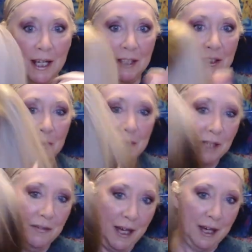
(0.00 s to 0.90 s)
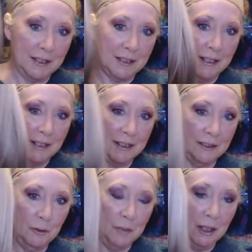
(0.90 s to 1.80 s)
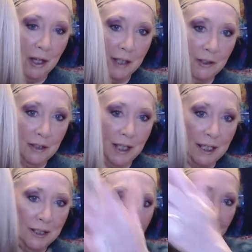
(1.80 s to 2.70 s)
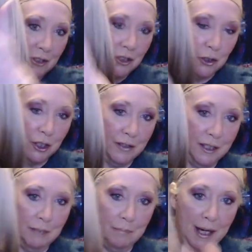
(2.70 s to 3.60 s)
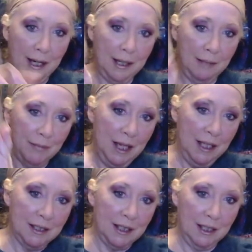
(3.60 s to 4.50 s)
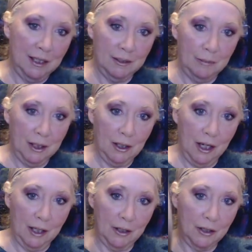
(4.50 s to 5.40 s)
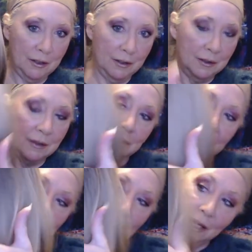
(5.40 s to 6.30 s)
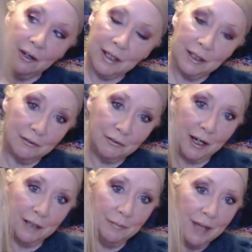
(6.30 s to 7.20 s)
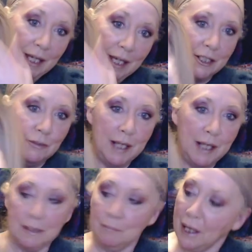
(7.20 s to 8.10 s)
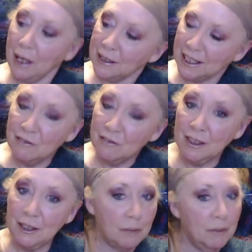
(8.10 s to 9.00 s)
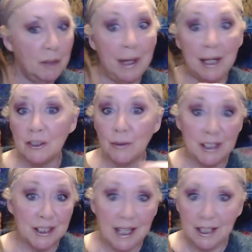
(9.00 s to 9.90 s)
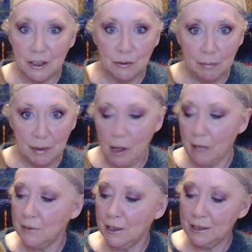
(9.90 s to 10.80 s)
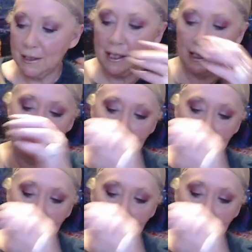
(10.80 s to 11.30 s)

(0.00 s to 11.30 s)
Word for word: So it's got that, it's a little bit longer length, a little shorter in the back. It's got a little bit longer here in the front. This one has bangs. I didn't really trim the bangs, so I just kind of sweep them off to the side.